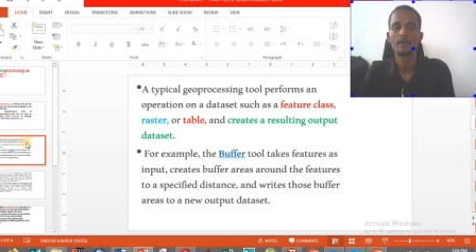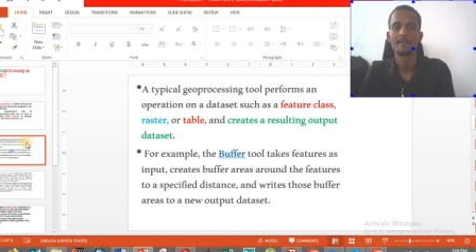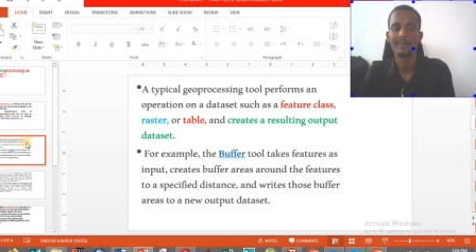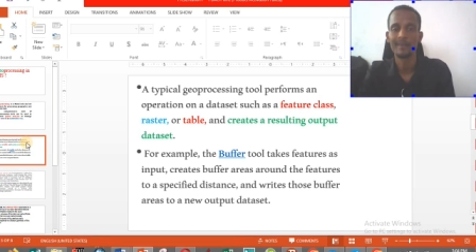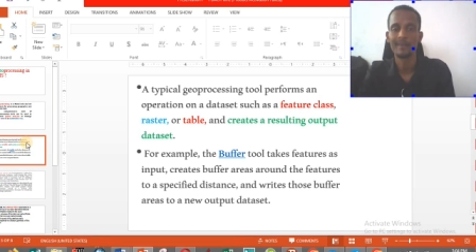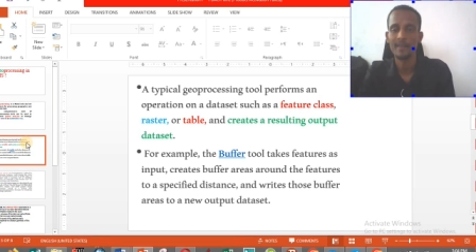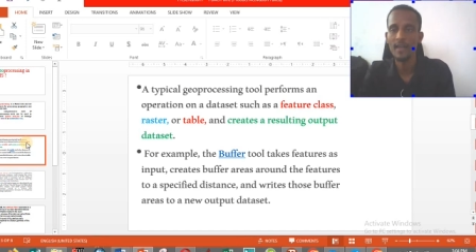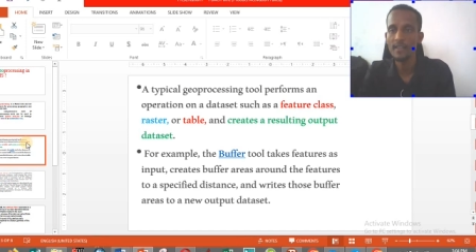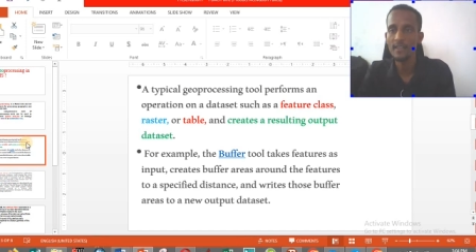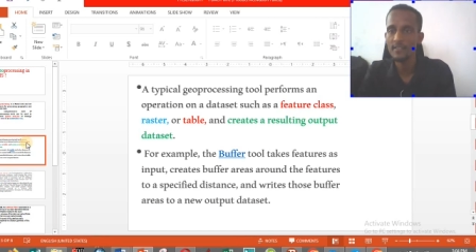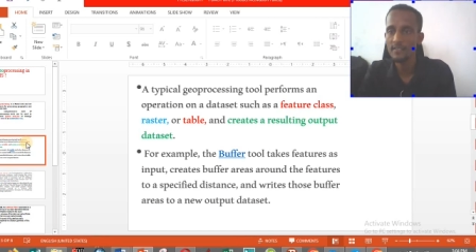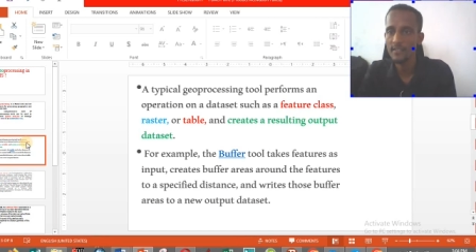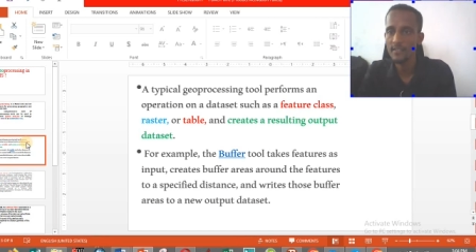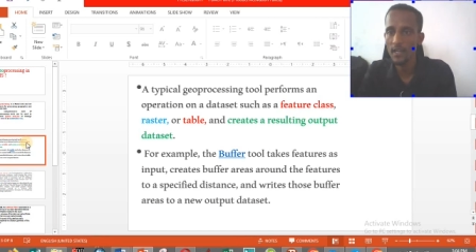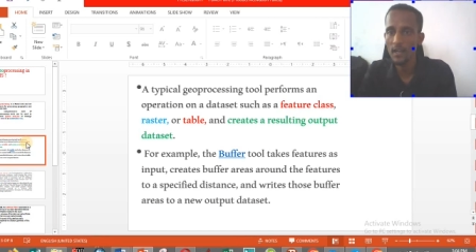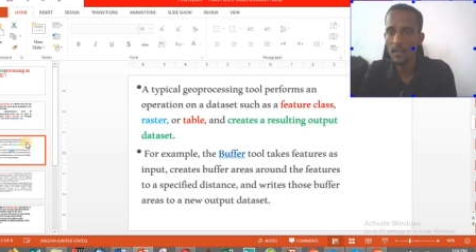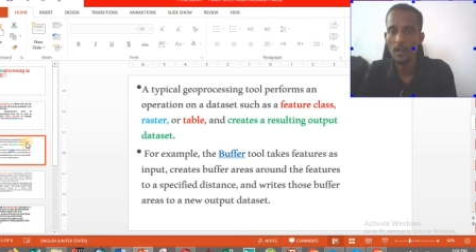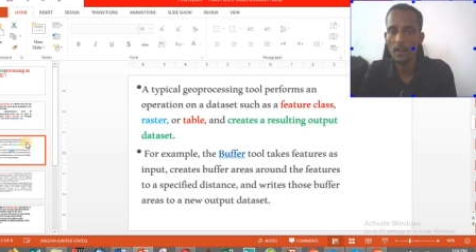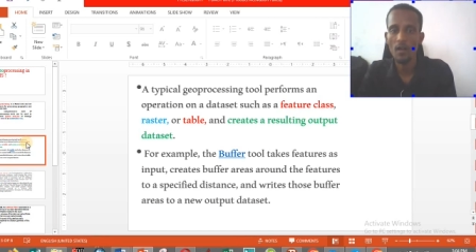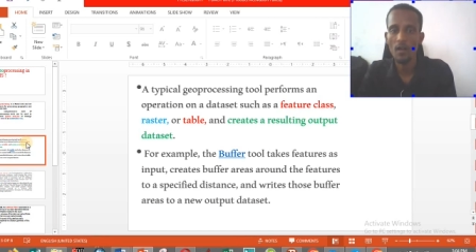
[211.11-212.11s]

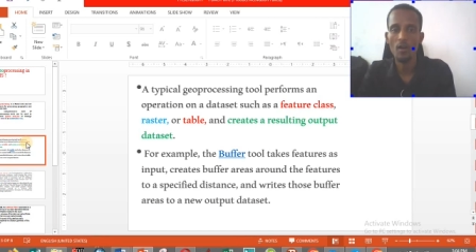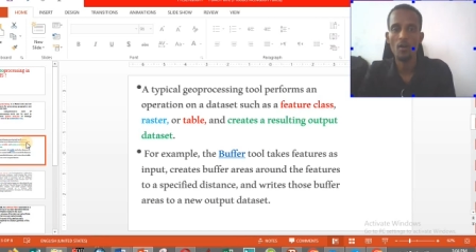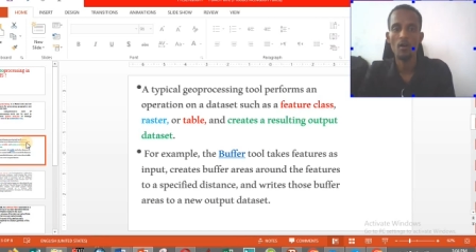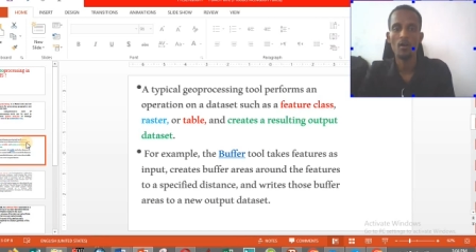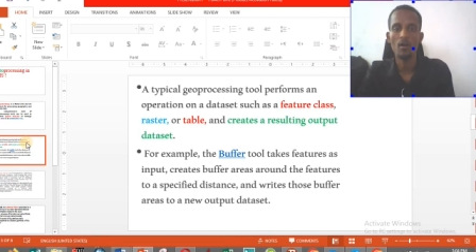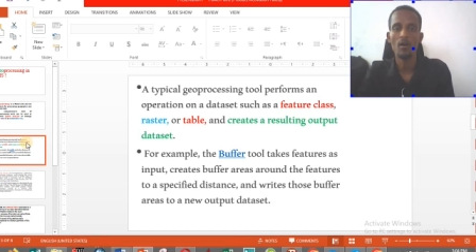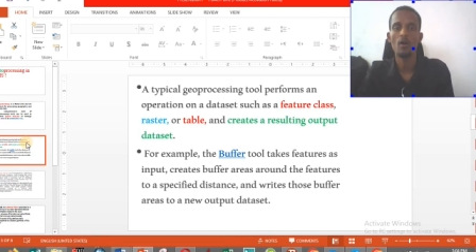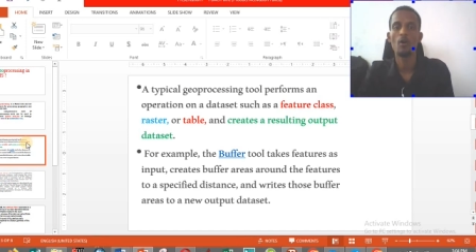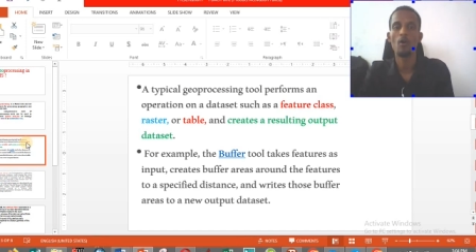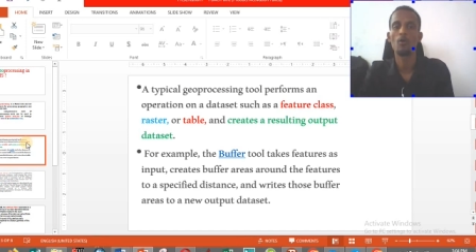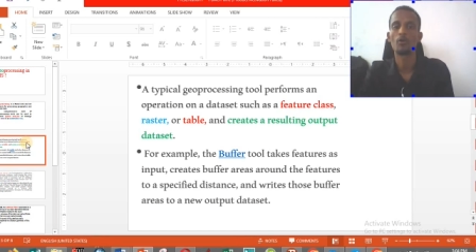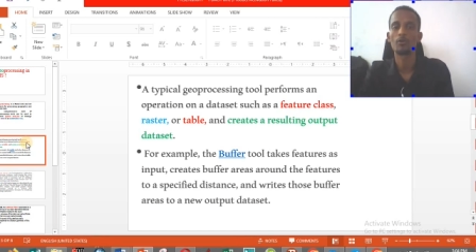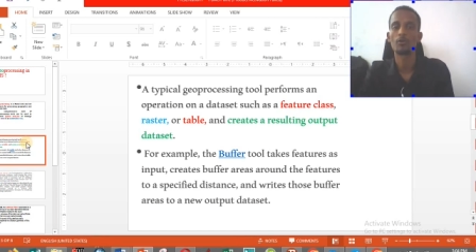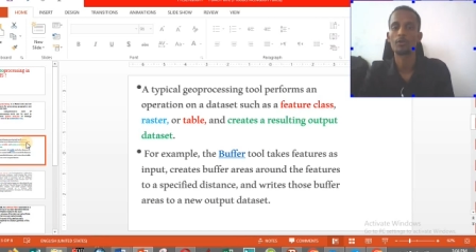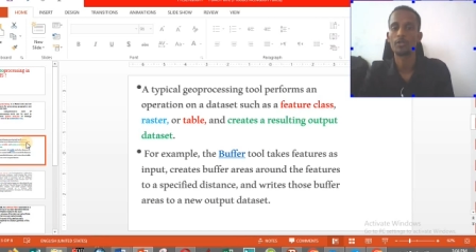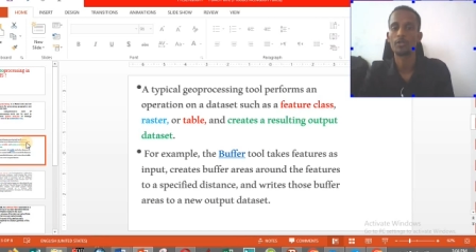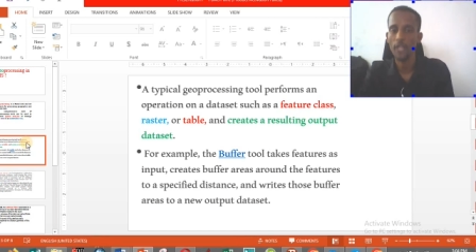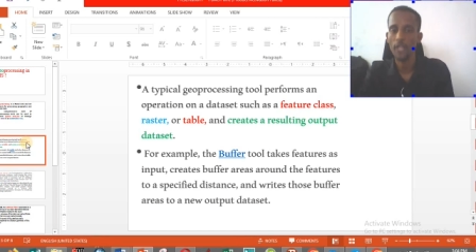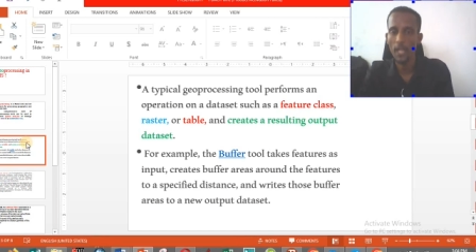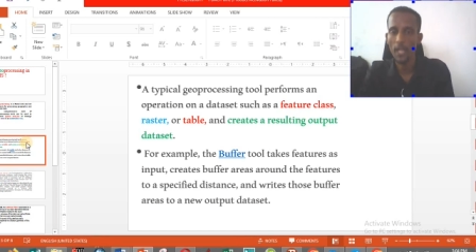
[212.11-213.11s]
raster
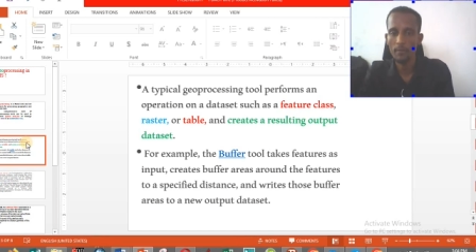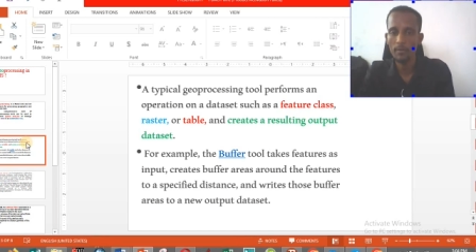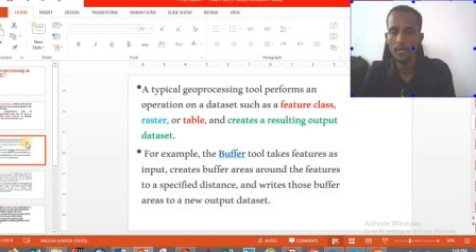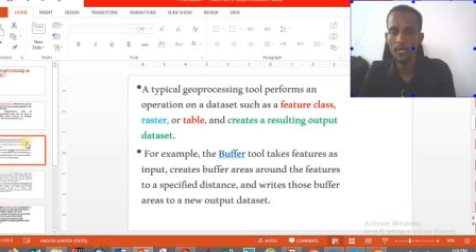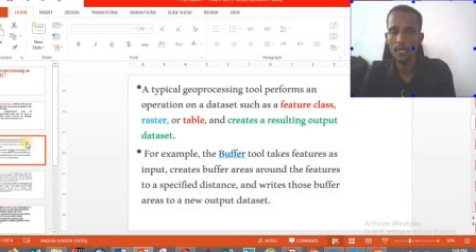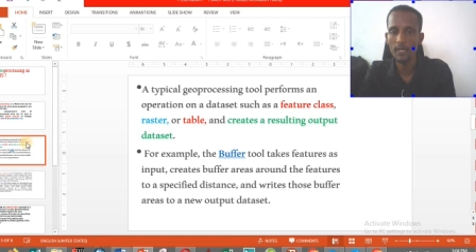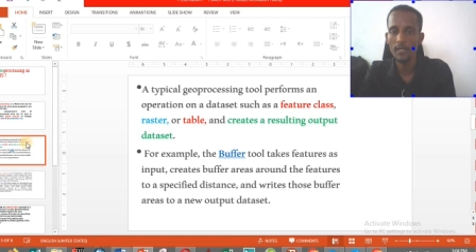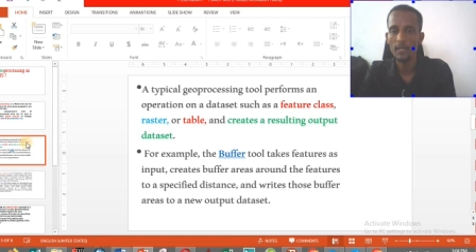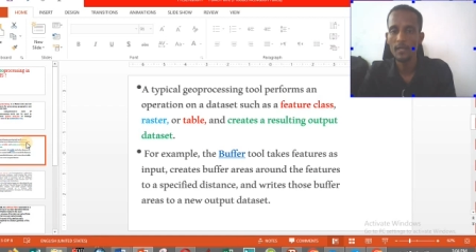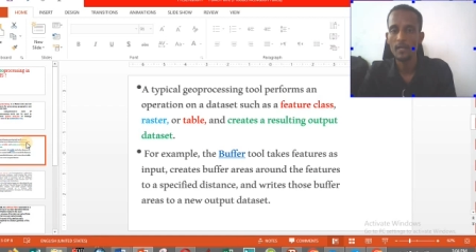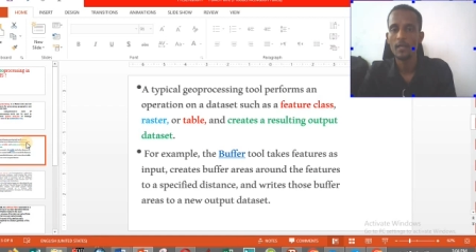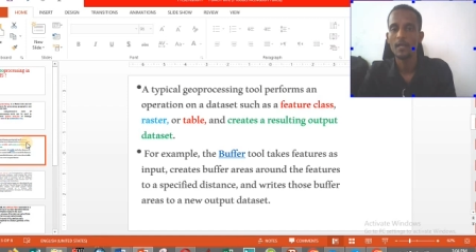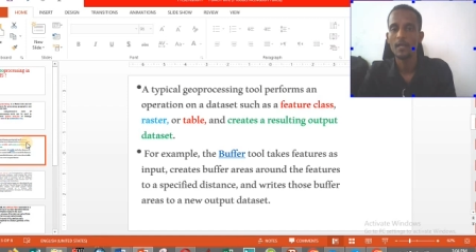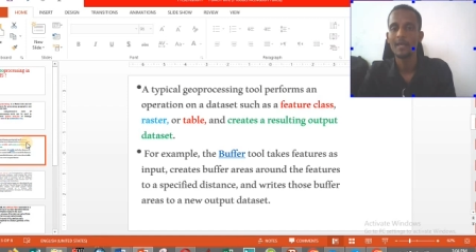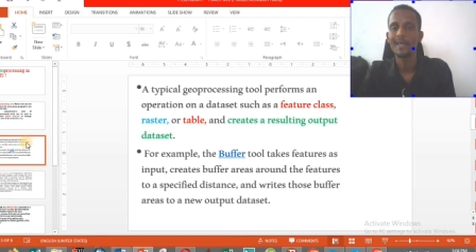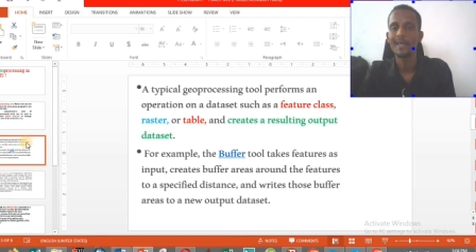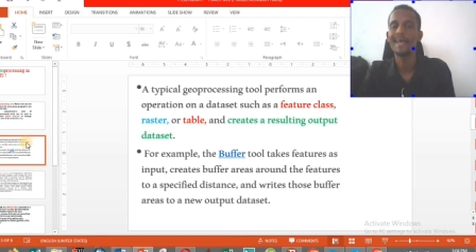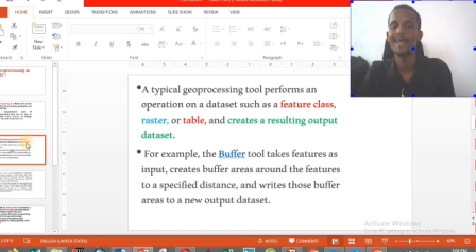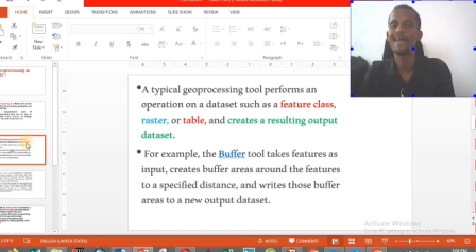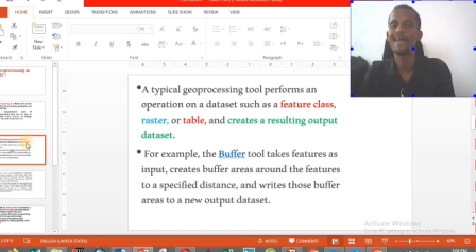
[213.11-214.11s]
or table
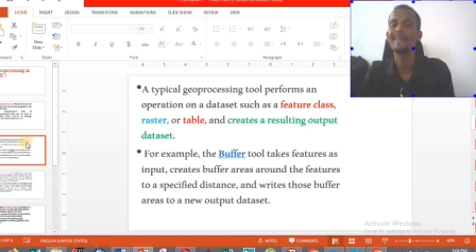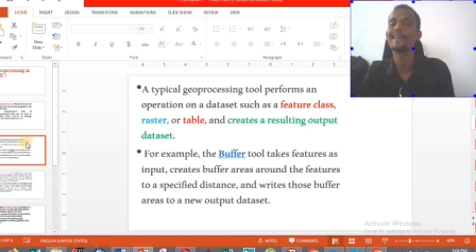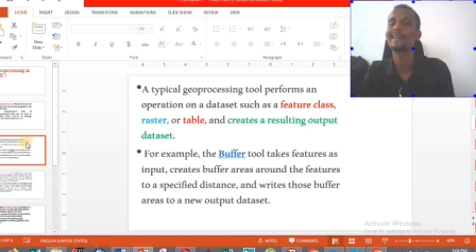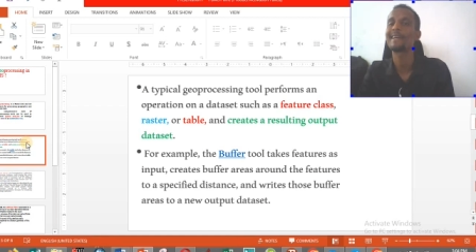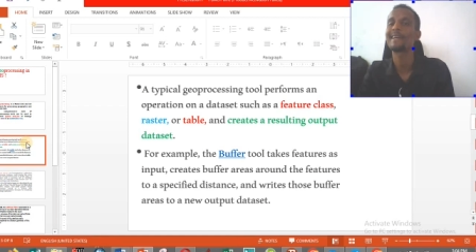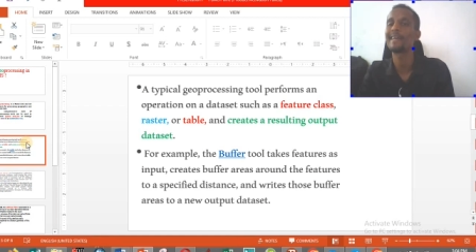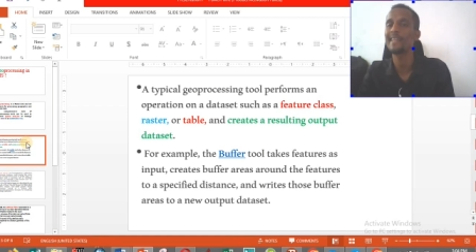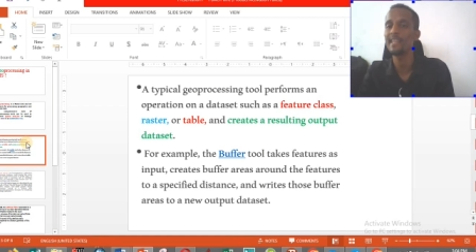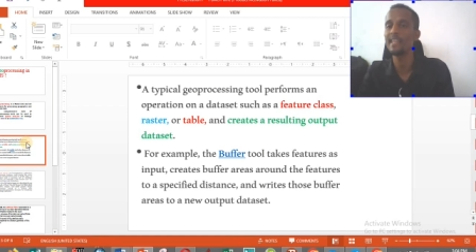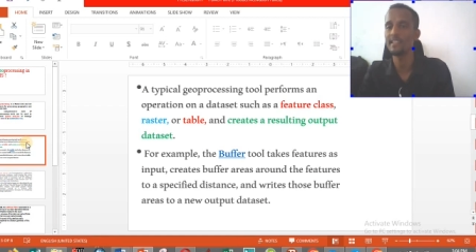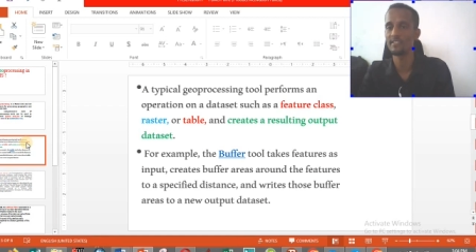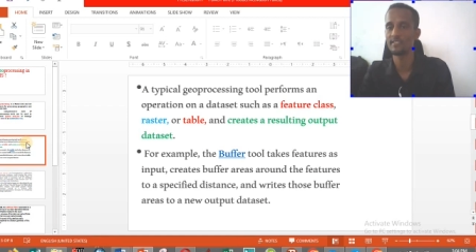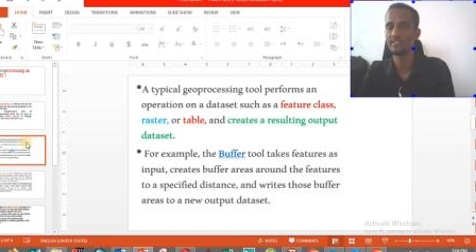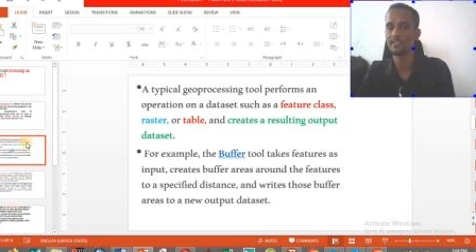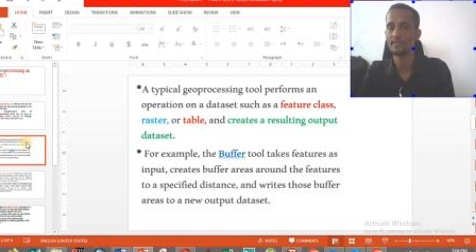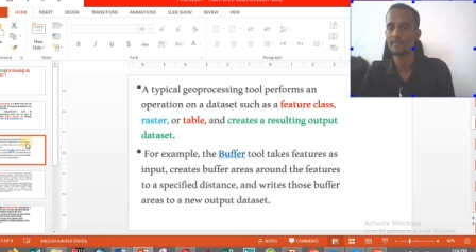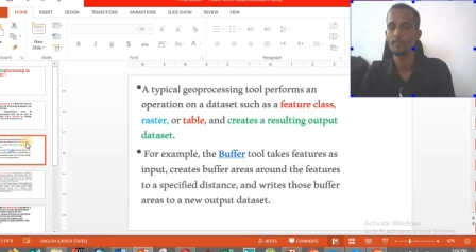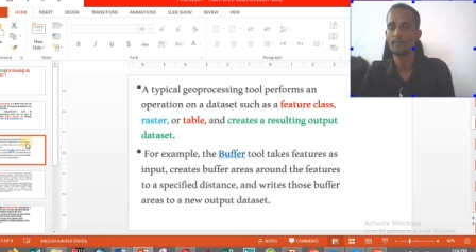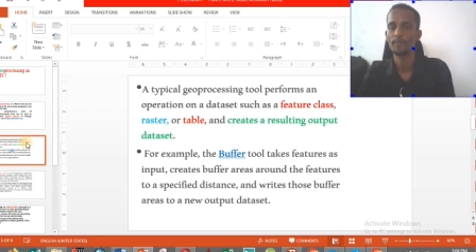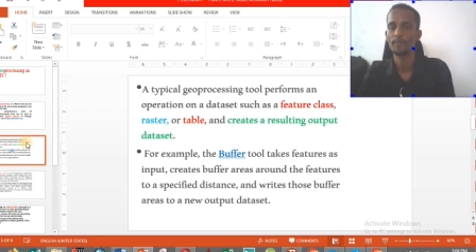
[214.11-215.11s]
and creates